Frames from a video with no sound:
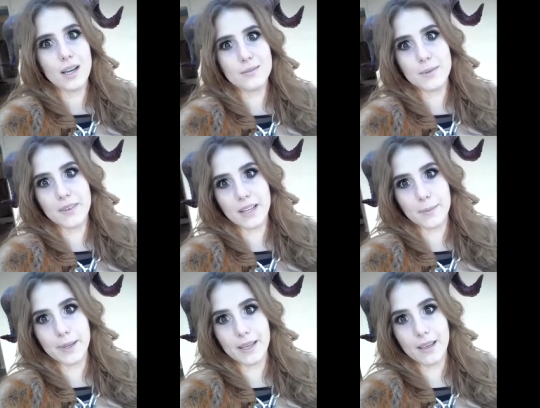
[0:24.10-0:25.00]
I'm
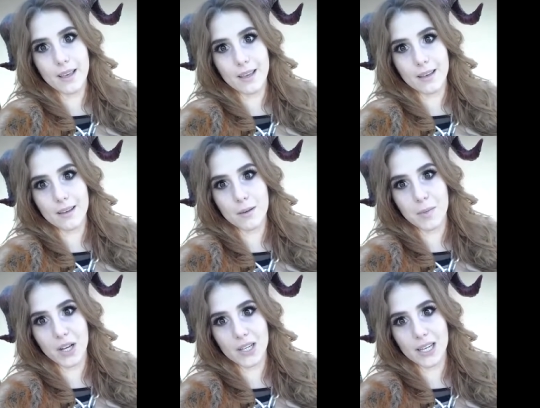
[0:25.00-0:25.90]
developing an
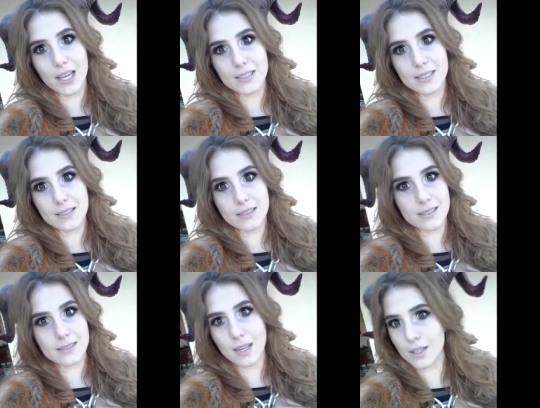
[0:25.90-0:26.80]
American accent.
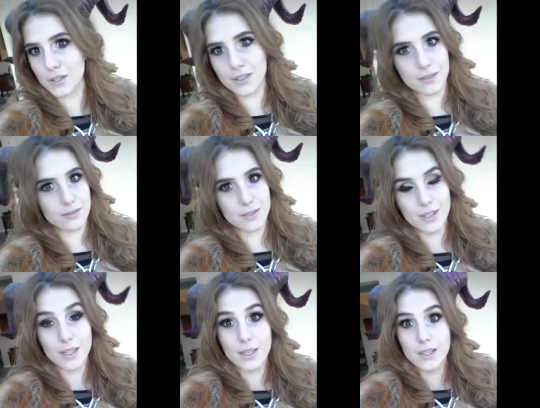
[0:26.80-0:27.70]
It is not good.
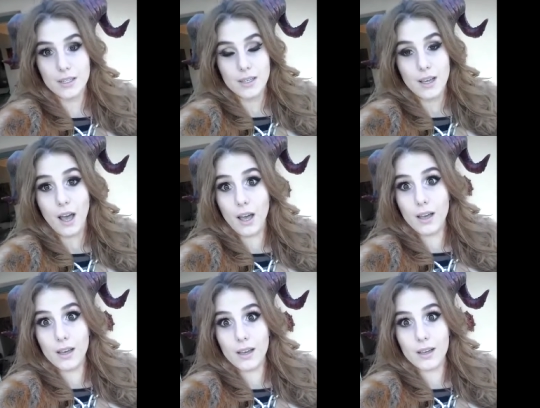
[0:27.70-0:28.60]

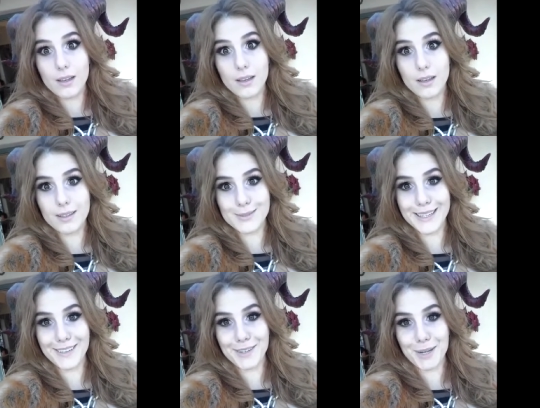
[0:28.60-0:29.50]
That's
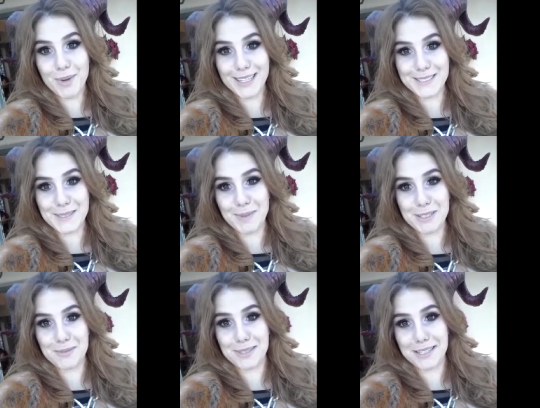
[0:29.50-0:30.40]
what I get for not practicing my
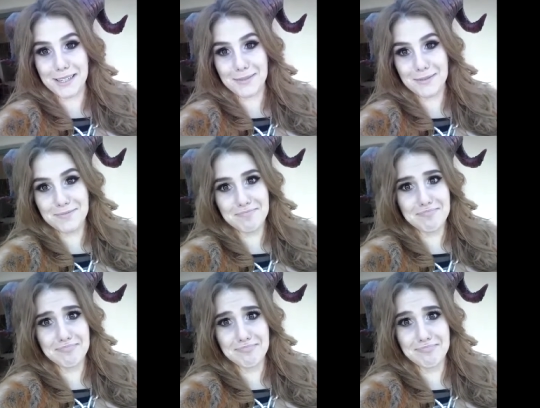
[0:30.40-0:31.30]
German enough.
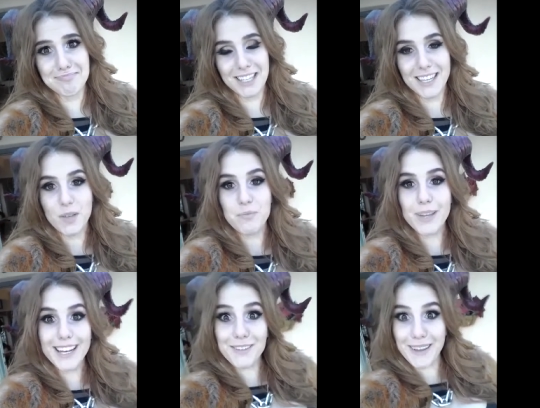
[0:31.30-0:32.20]

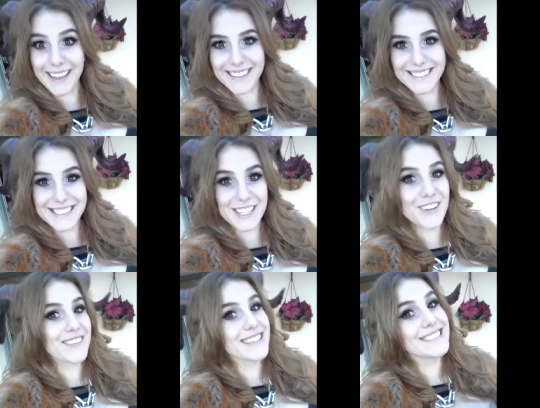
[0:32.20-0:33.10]
But anyway,
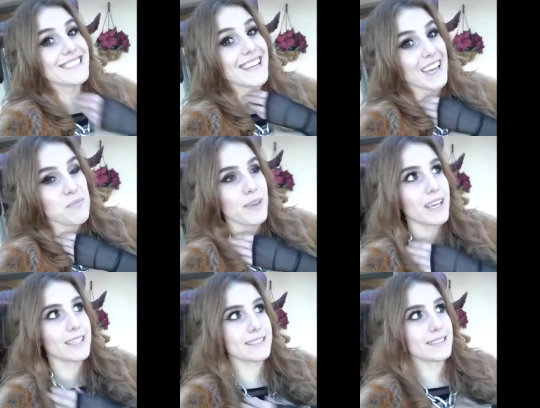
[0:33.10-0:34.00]
so it's today
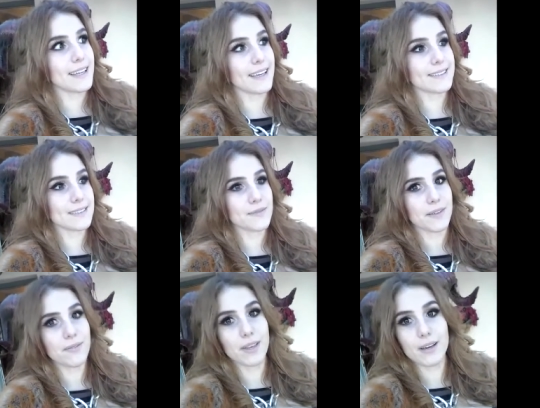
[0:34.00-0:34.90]
because today is the
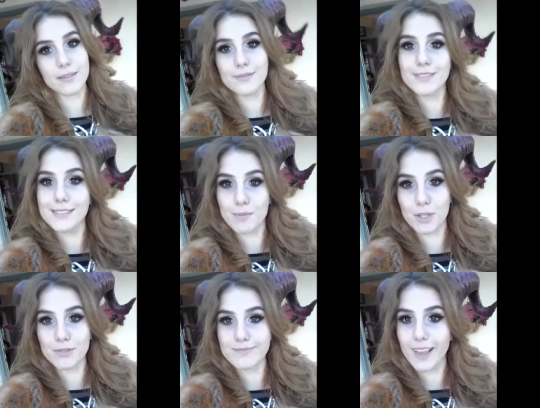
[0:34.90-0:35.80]
5th of
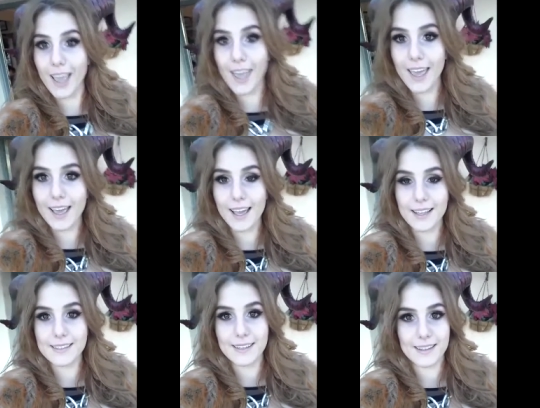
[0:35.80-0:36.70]
December,
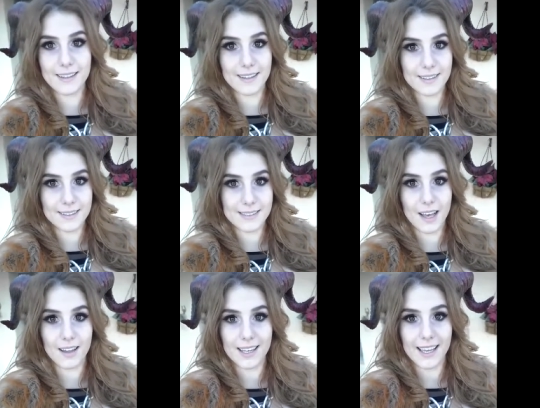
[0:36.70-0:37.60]
and it's
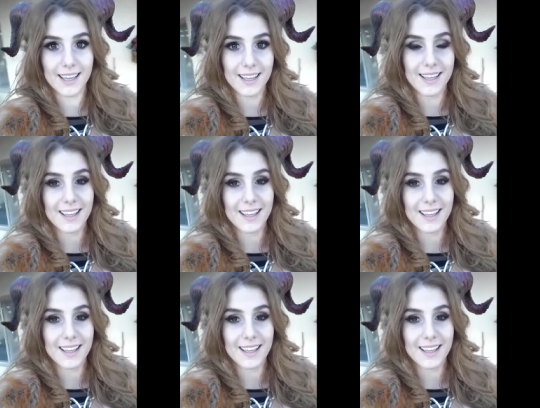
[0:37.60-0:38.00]
a holiday,